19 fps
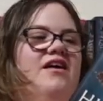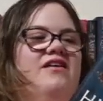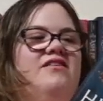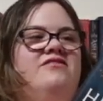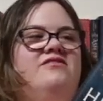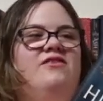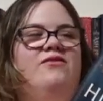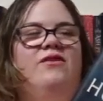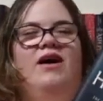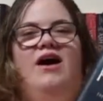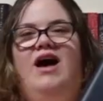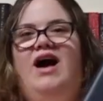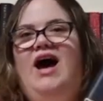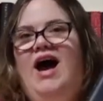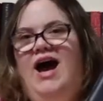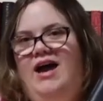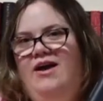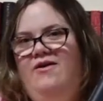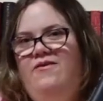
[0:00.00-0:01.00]
So
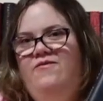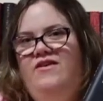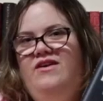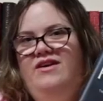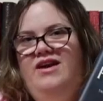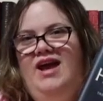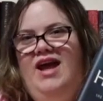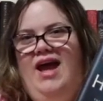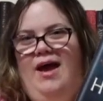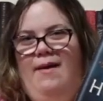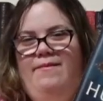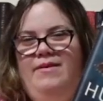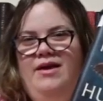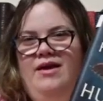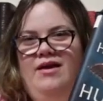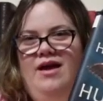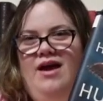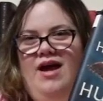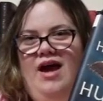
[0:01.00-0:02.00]
I am very
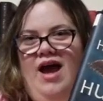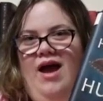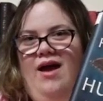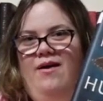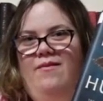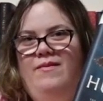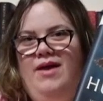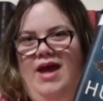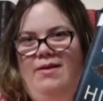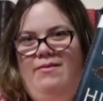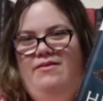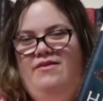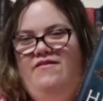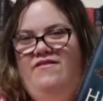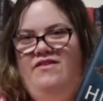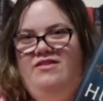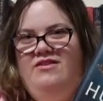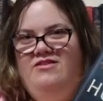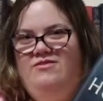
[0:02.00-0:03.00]
happy I'm able to
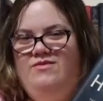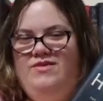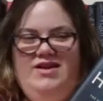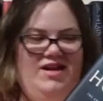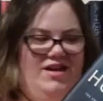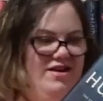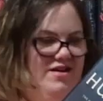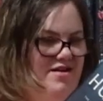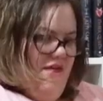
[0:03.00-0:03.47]
fit this one in.